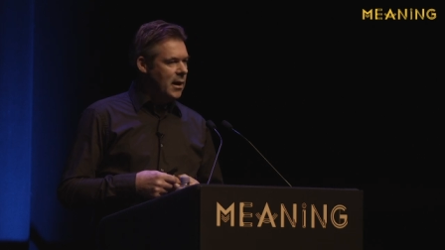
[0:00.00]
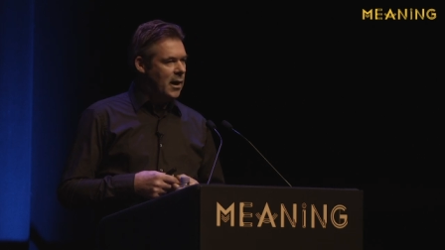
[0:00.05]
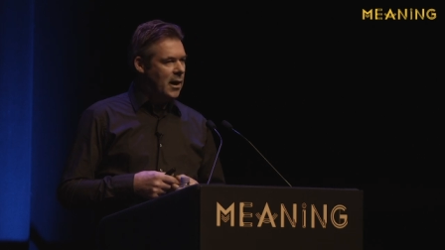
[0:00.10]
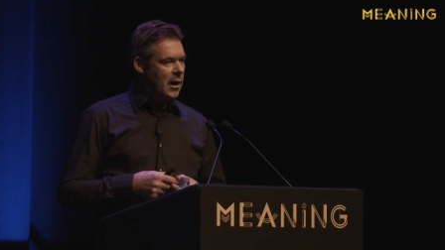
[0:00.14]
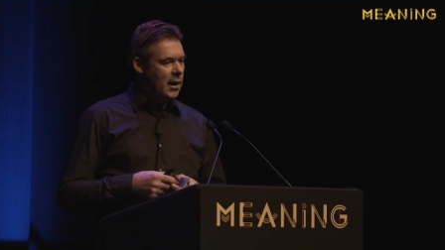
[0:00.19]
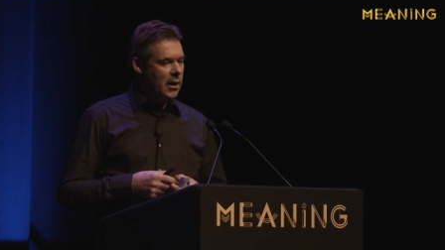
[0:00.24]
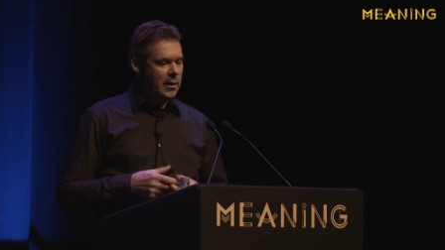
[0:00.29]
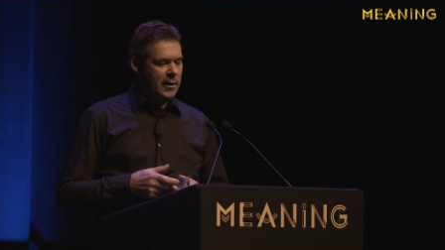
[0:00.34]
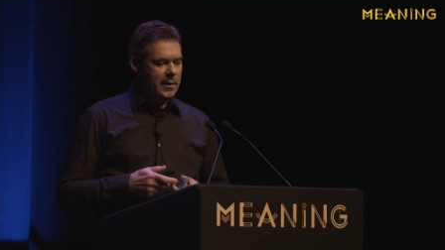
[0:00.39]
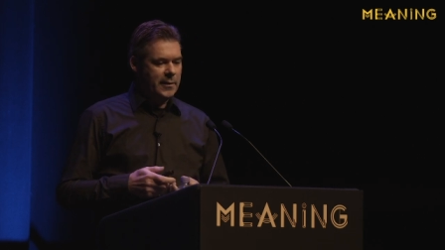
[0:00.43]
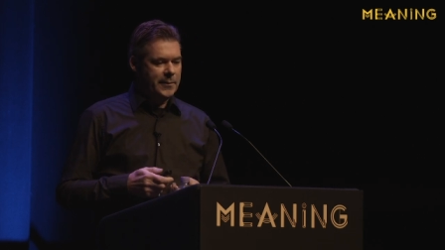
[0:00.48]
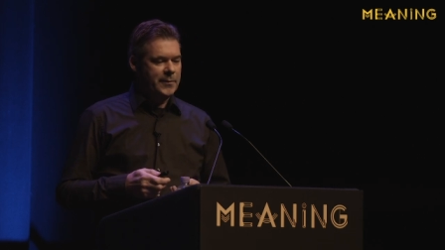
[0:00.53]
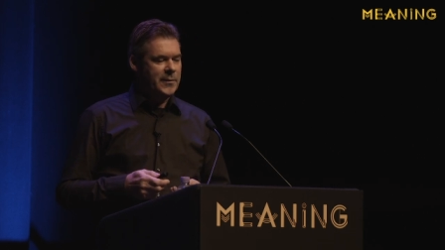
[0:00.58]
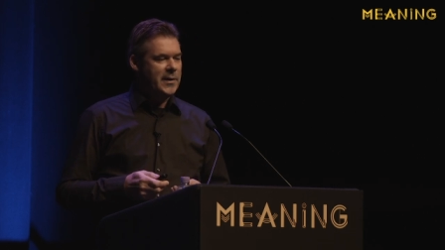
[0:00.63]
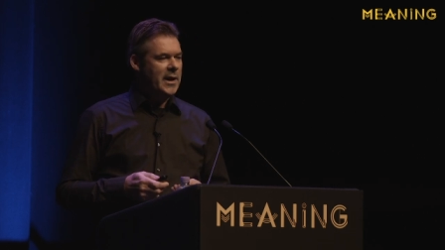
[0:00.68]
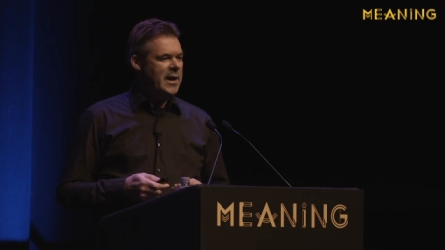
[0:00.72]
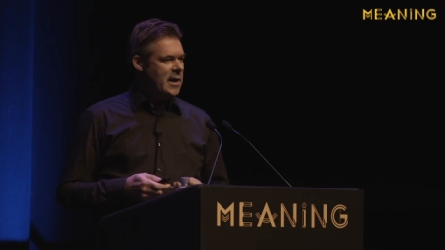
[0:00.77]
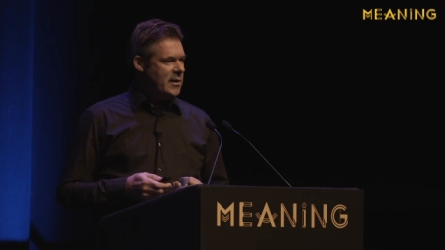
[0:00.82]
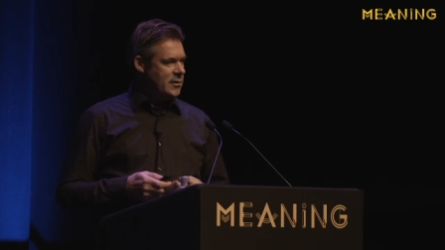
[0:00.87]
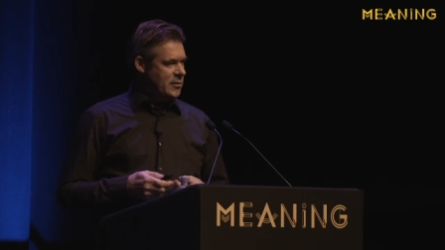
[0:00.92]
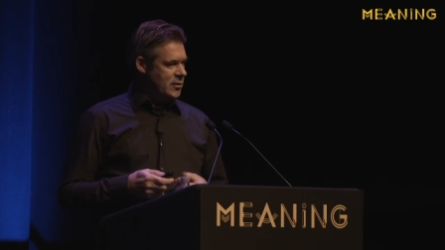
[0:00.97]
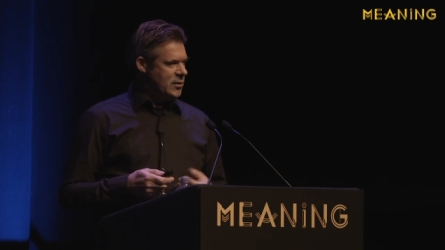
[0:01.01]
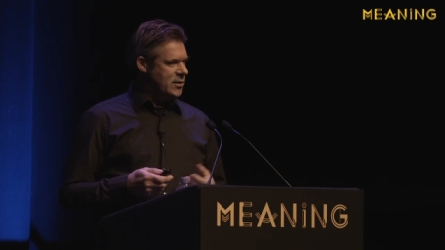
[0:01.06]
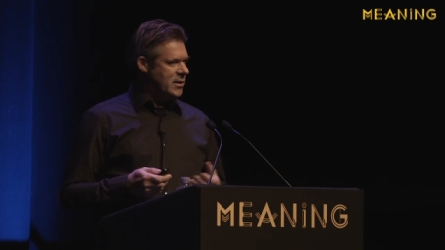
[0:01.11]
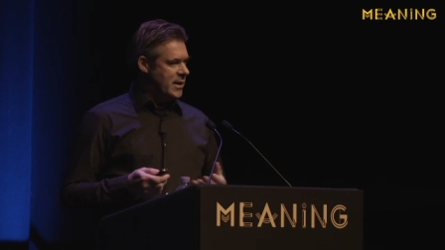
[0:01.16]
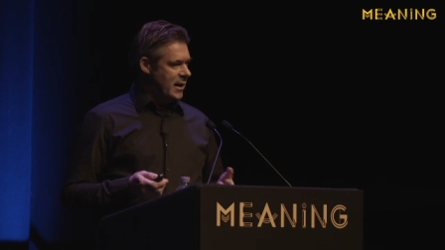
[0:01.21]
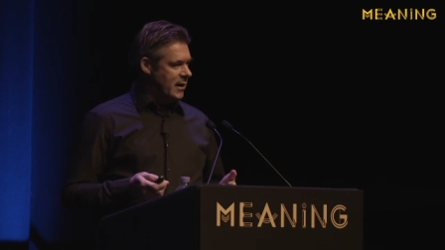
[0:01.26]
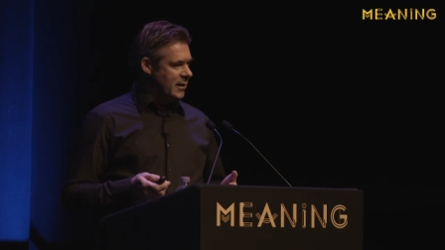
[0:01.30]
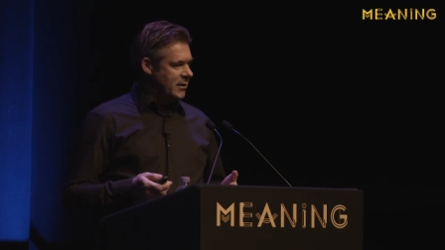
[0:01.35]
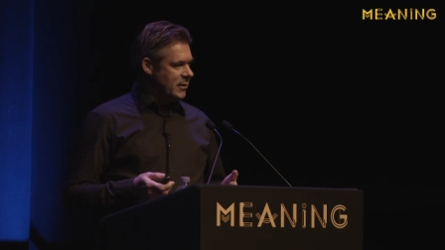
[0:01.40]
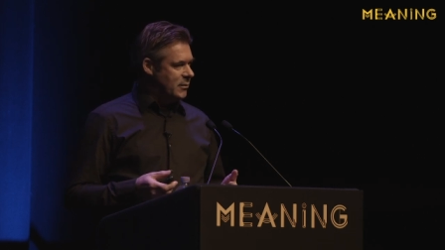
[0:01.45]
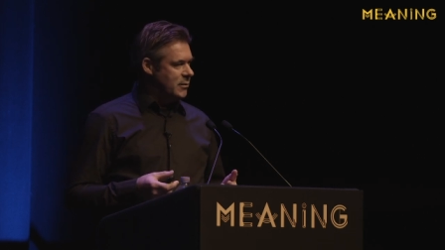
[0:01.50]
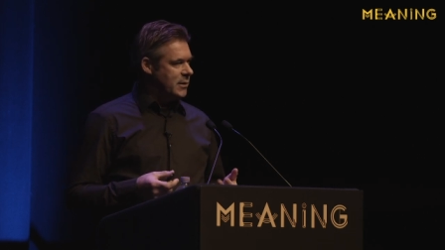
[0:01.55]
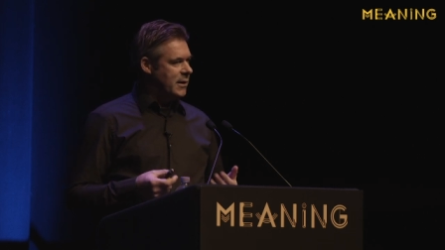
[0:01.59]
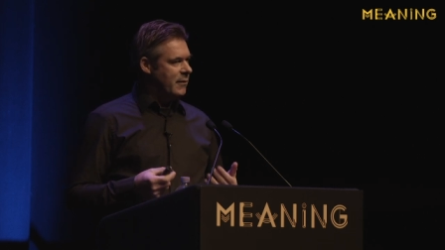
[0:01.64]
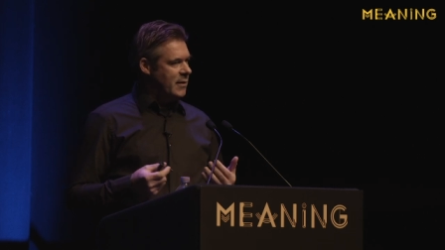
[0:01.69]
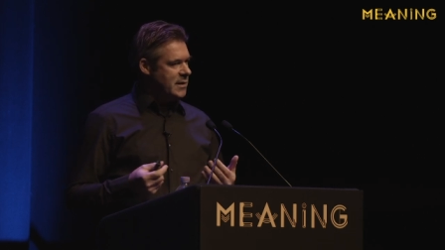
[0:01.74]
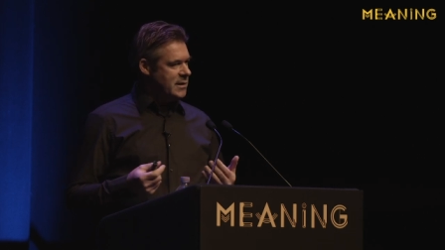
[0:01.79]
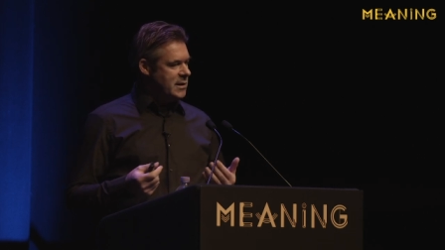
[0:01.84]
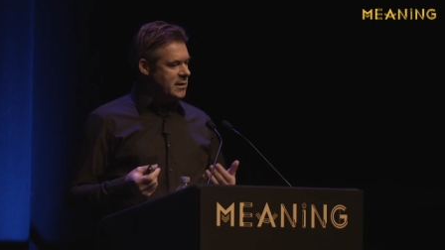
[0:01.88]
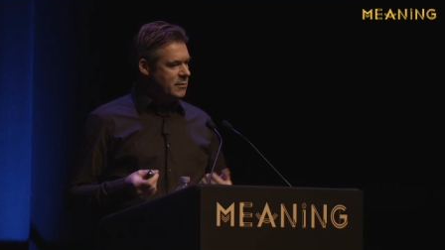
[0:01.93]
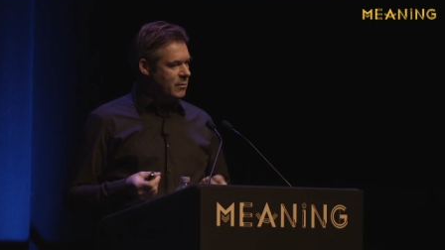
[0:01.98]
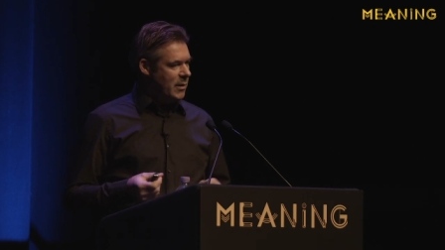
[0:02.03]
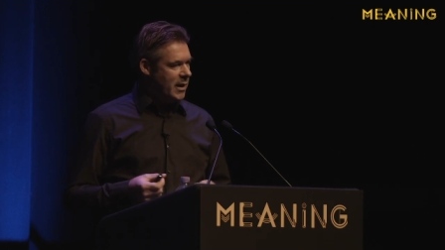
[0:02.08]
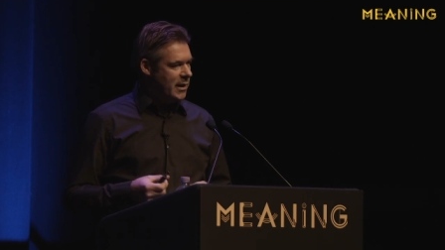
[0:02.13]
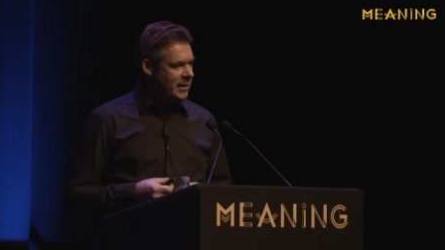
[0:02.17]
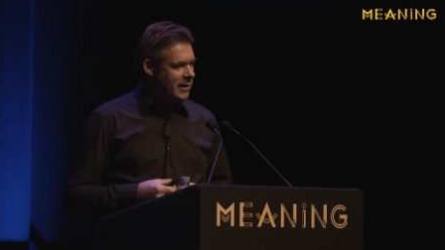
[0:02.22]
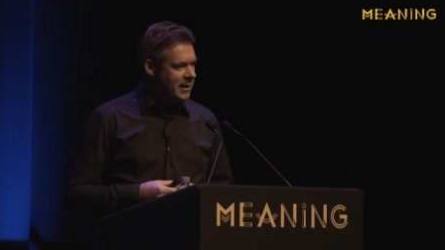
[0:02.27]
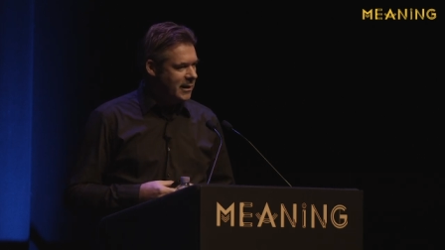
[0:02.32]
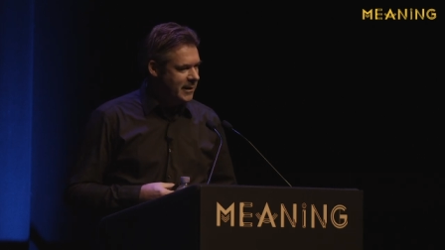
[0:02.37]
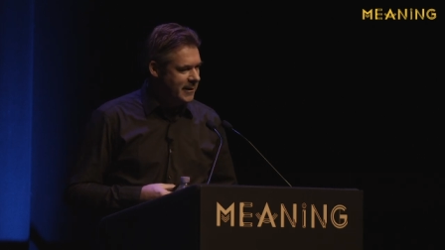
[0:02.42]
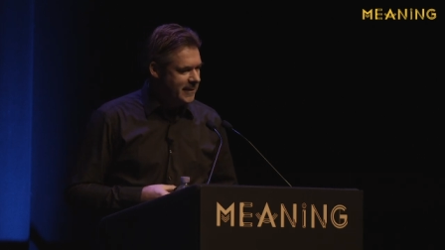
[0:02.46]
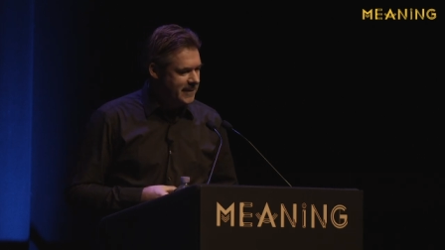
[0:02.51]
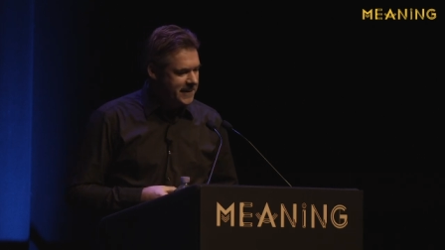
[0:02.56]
Uh, then I just tell you there was this one,